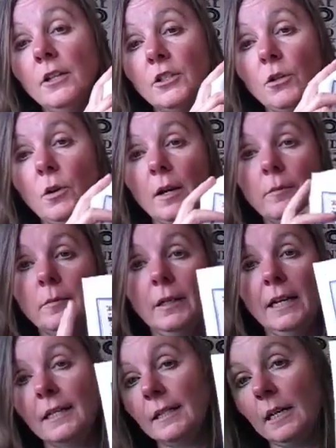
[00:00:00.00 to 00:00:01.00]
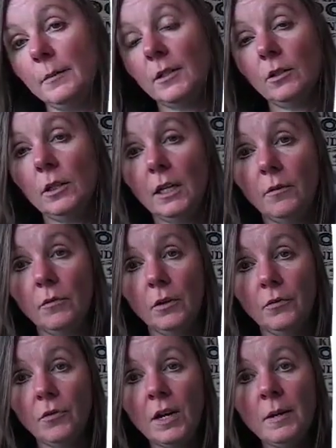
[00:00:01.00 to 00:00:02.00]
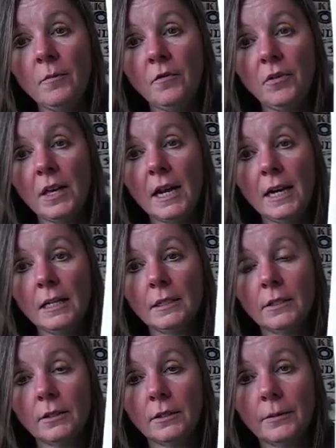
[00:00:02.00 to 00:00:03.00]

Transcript: So I'm, like I said, I'm still looking for a frame for that.